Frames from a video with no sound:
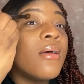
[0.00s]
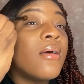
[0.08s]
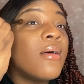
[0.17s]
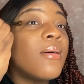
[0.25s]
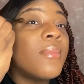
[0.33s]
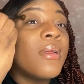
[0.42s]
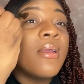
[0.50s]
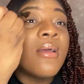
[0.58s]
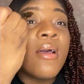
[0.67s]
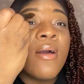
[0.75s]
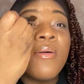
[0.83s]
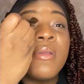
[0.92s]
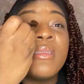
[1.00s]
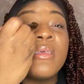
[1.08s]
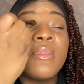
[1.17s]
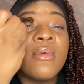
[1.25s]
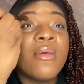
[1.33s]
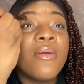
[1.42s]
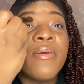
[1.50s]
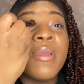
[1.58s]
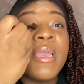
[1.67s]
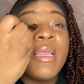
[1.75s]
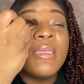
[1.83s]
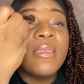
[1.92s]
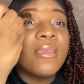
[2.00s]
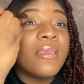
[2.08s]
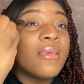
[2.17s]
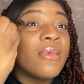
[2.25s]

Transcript: I'm gonna go into the crease